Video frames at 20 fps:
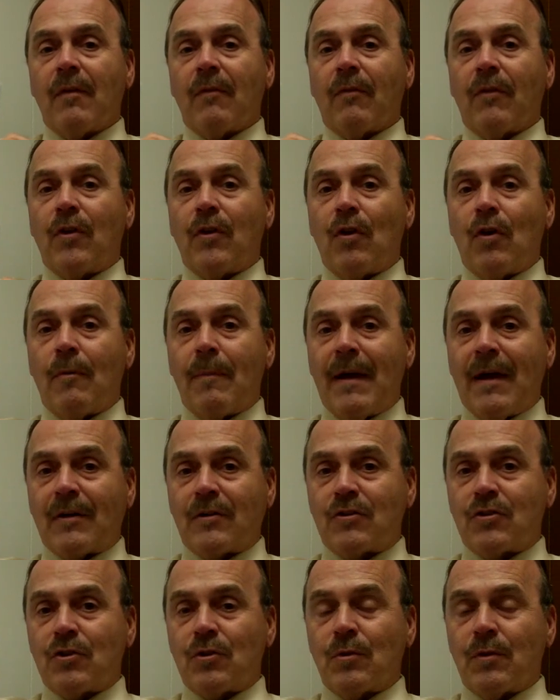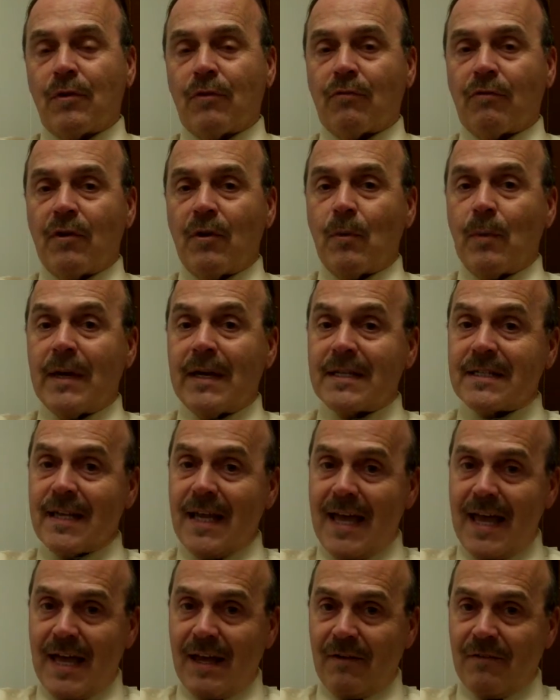you know, about 2 or 3 weeks
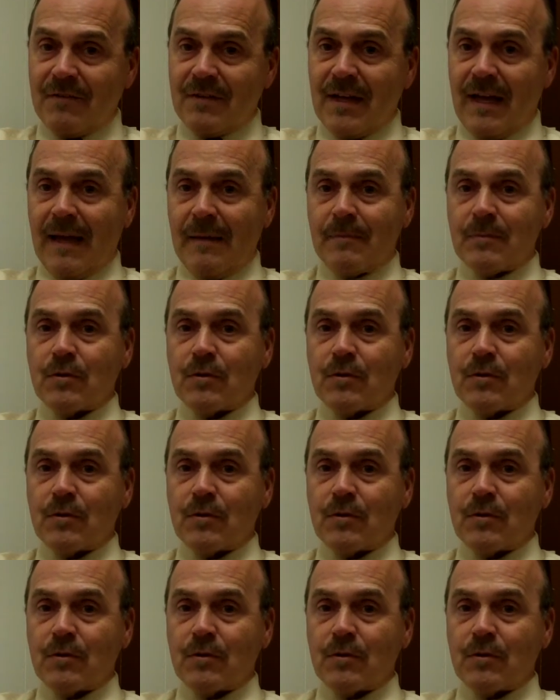ahead of time.